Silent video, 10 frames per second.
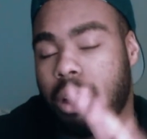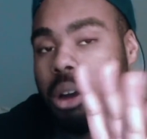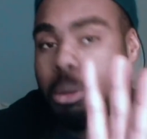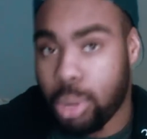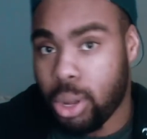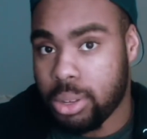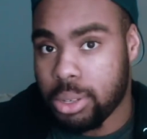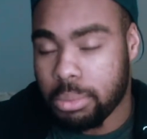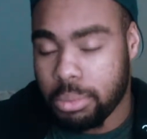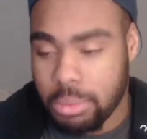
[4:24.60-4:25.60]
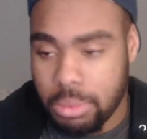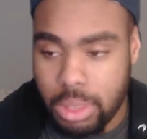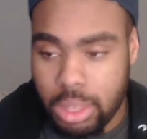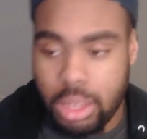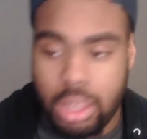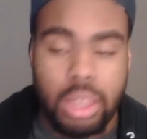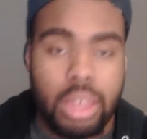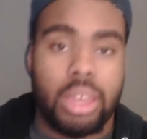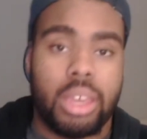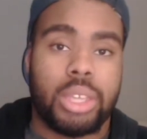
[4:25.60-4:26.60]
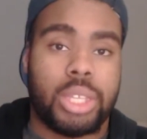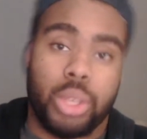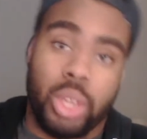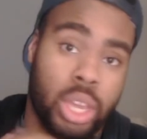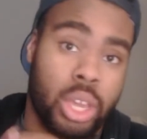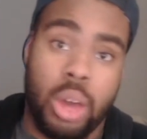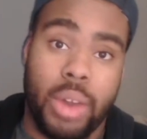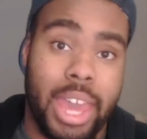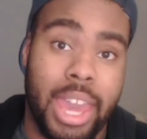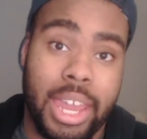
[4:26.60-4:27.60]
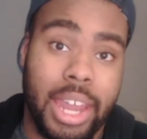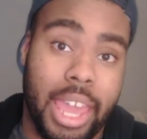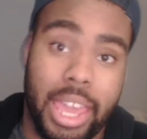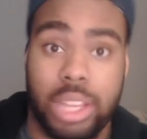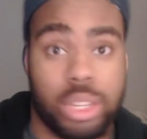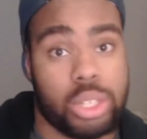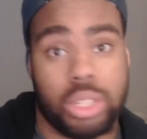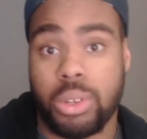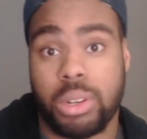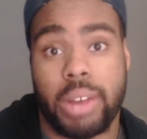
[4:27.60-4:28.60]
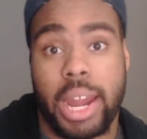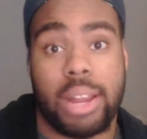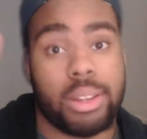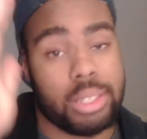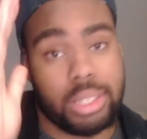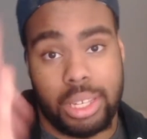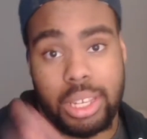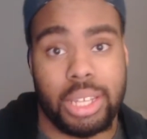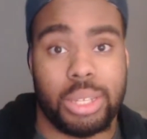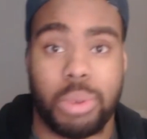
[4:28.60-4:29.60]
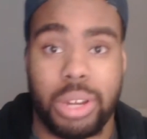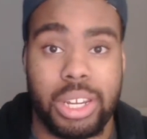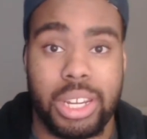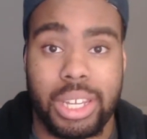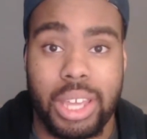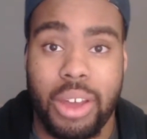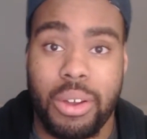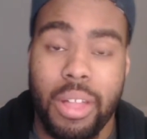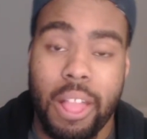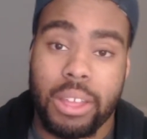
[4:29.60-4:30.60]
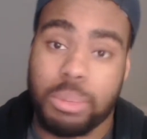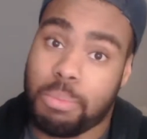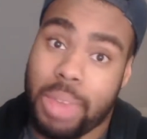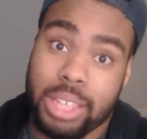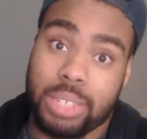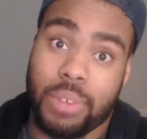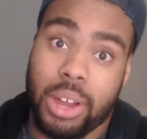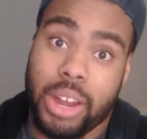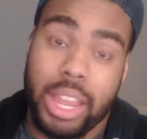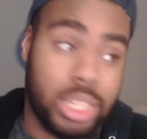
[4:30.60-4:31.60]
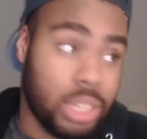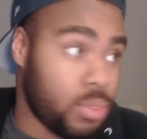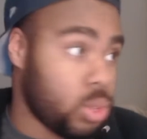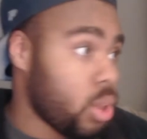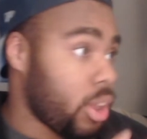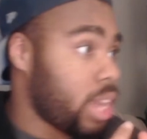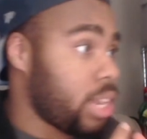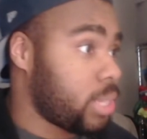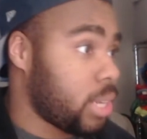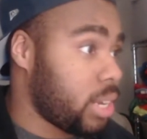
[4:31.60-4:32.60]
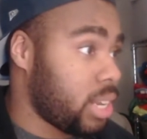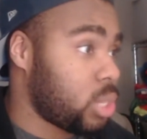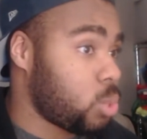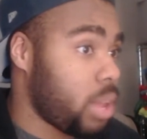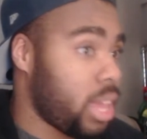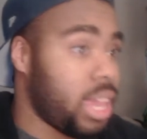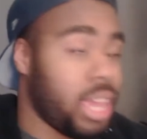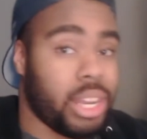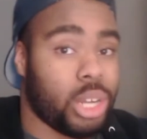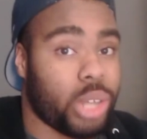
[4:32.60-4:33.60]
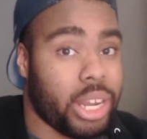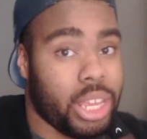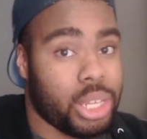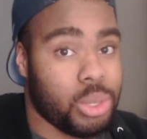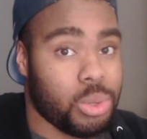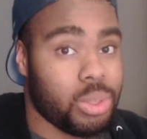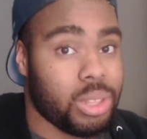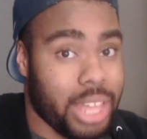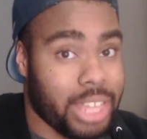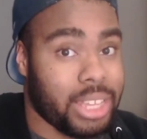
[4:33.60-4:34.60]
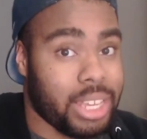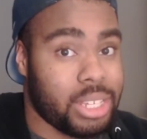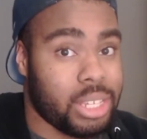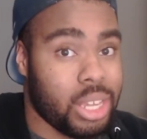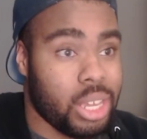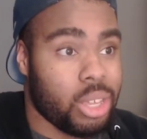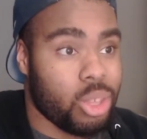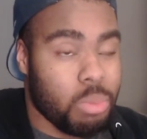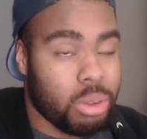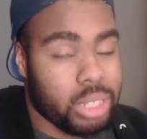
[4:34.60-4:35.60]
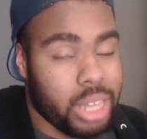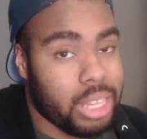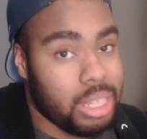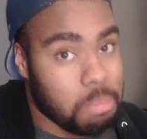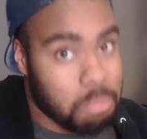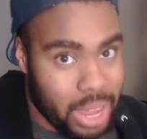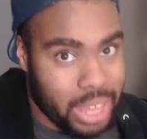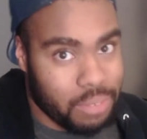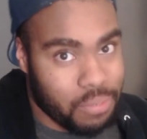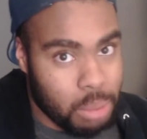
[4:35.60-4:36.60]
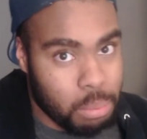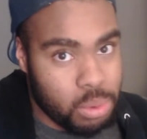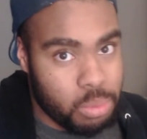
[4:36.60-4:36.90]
Pause. So you can go ahead and scoot around to get to where you need to go. As far as if you go ahead and turn this way and they're trying to hit you like this, you most likely might fumble.